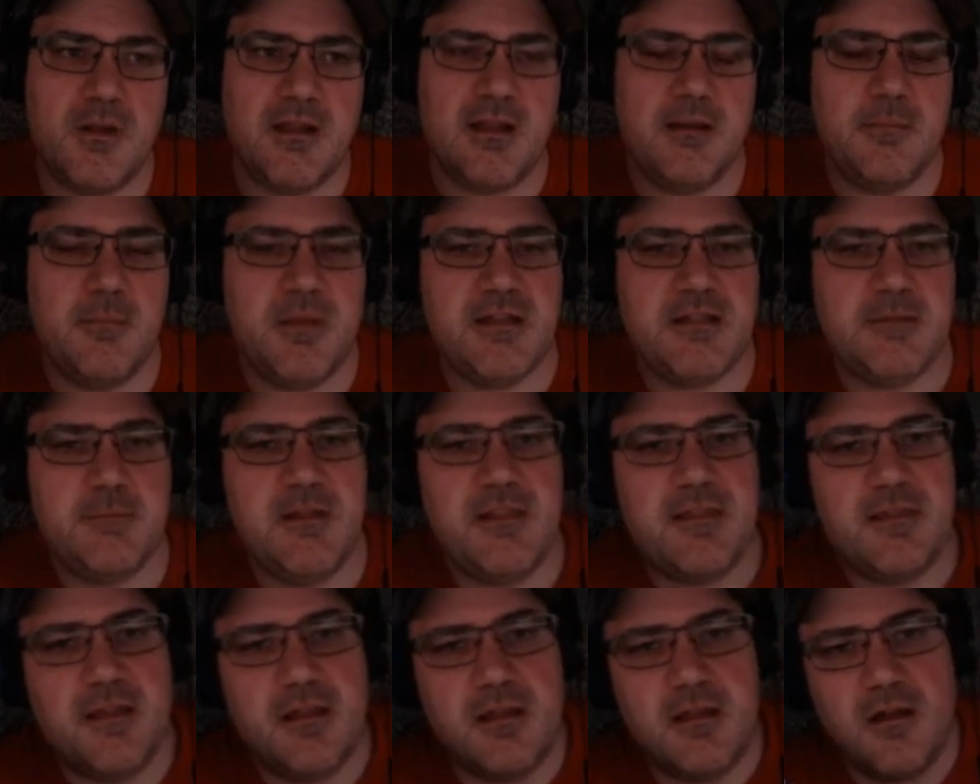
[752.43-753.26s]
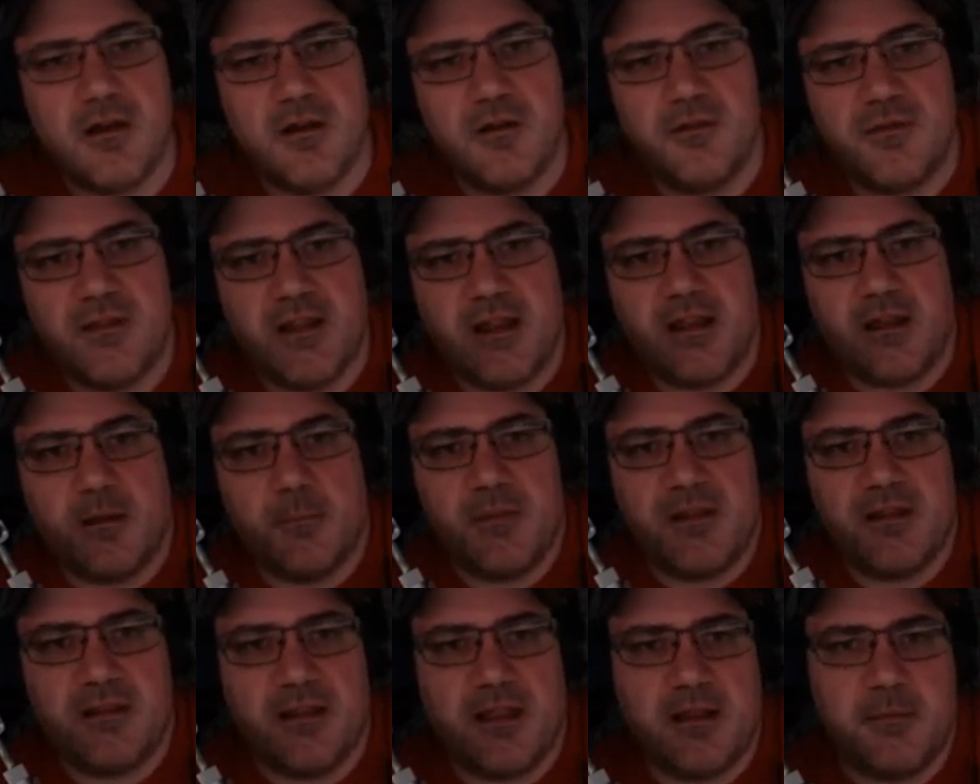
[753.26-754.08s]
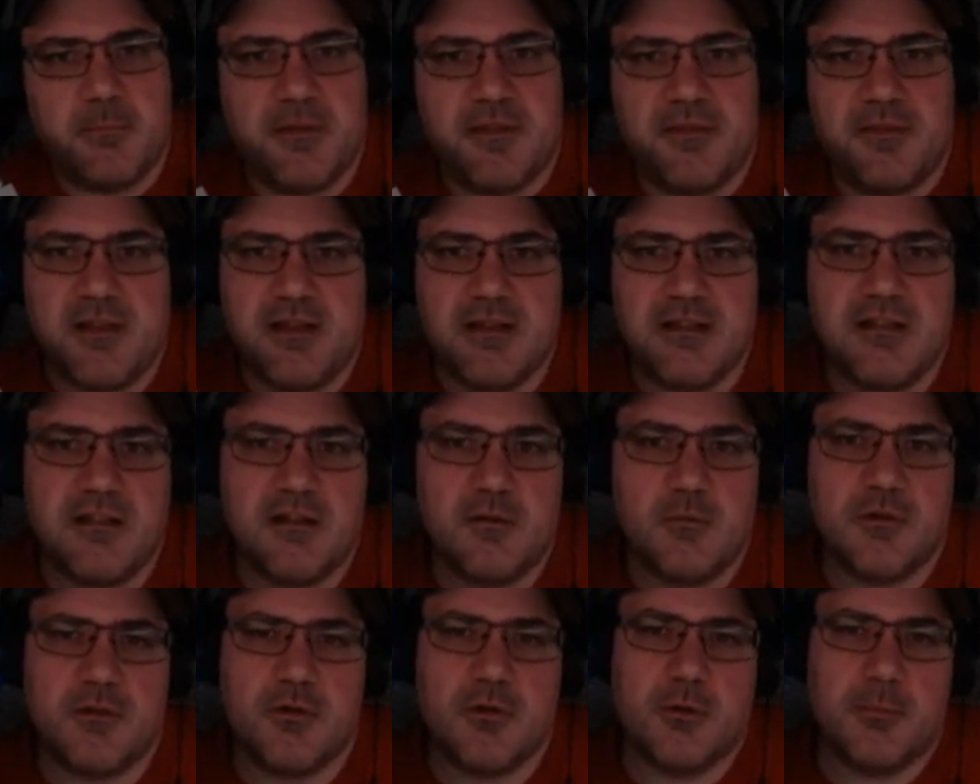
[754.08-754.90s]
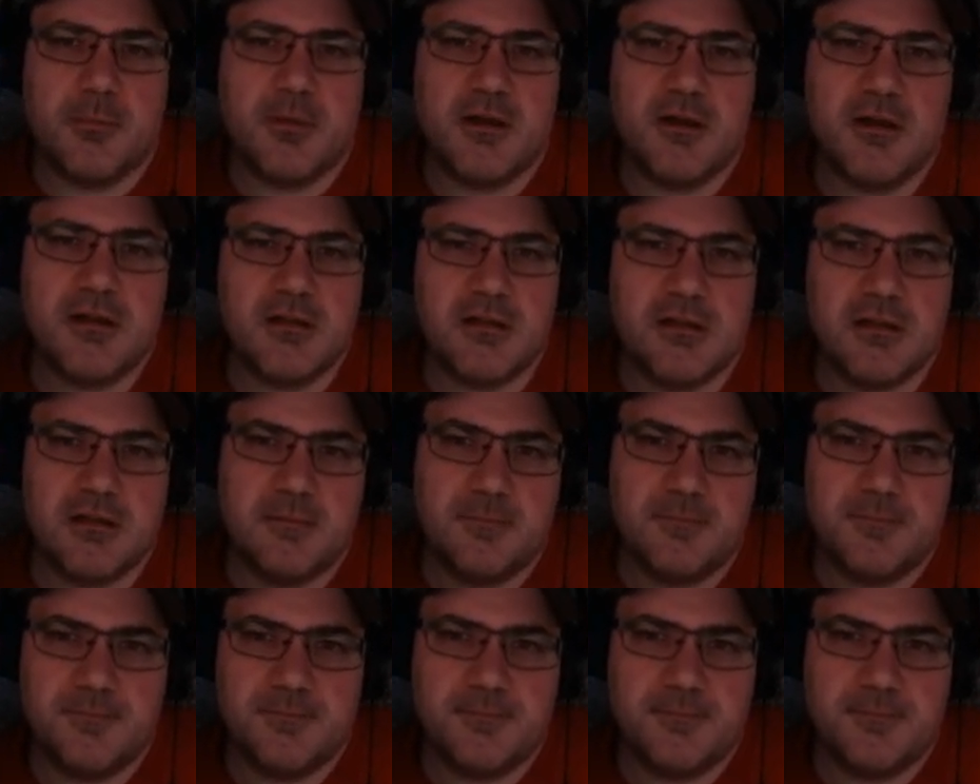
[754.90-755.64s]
makes me think of like a bit like Bethesda with their bugs.